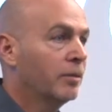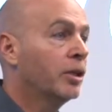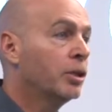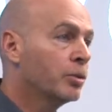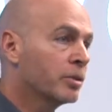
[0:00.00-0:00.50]
the
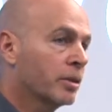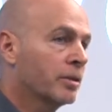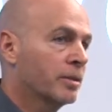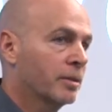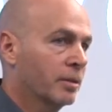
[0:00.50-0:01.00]

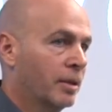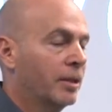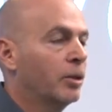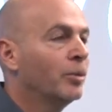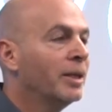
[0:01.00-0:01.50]
users
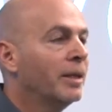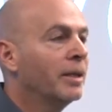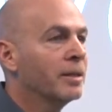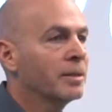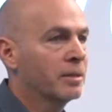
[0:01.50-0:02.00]
and the real
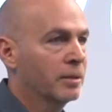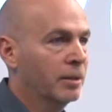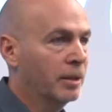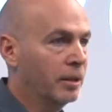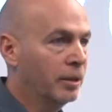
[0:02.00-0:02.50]
needs
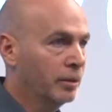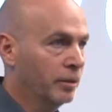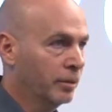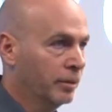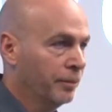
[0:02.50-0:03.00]
that they
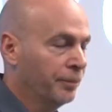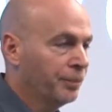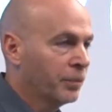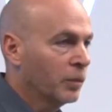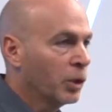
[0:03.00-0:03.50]
need.
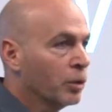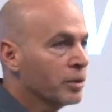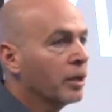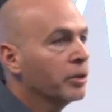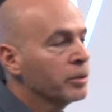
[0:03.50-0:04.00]

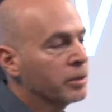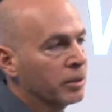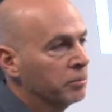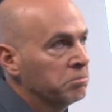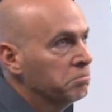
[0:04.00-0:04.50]
Because our
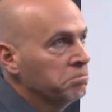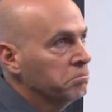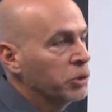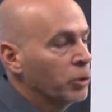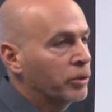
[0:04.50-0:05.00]
users
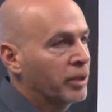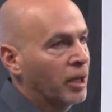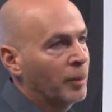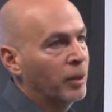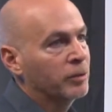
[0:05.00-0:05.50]
do not
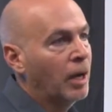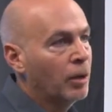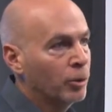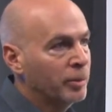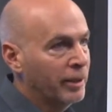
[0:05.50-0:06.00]
care about
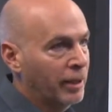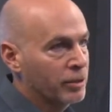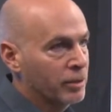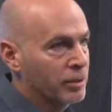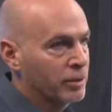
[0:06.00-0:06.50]
our
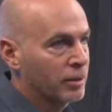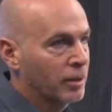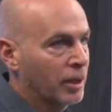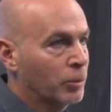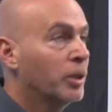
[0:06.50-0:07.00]
obligations.
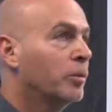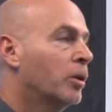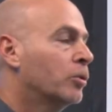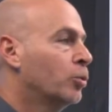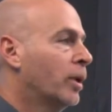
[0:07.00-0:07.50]
And when we
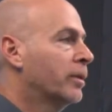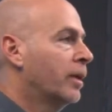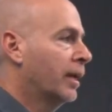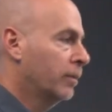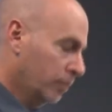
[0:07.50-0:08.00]
go to
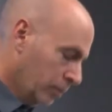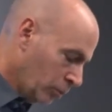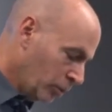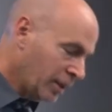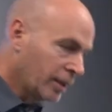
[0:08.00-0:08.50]
Wonderland,
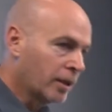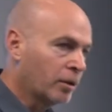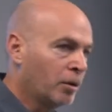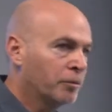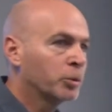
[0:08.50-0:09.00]
we take that
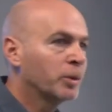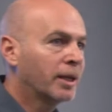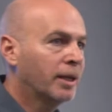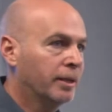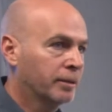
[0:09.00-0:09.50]
off and we
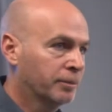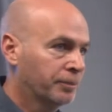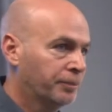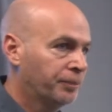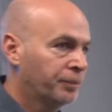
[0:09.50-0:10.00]
clean.
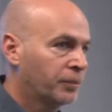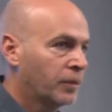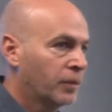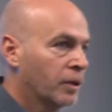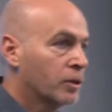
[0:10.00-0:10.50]

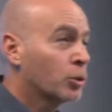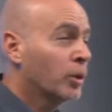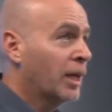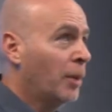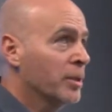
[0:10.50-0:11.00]
So
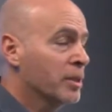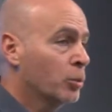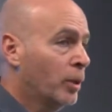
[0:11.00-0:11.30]
what happens in